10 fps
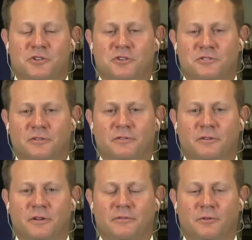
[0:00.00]
year as a
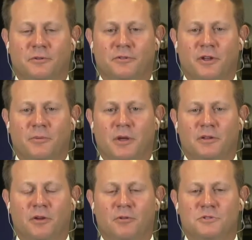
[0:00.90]
full-time
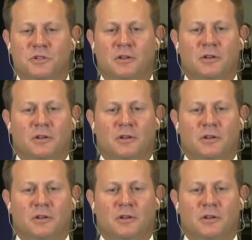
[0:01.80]
head coach,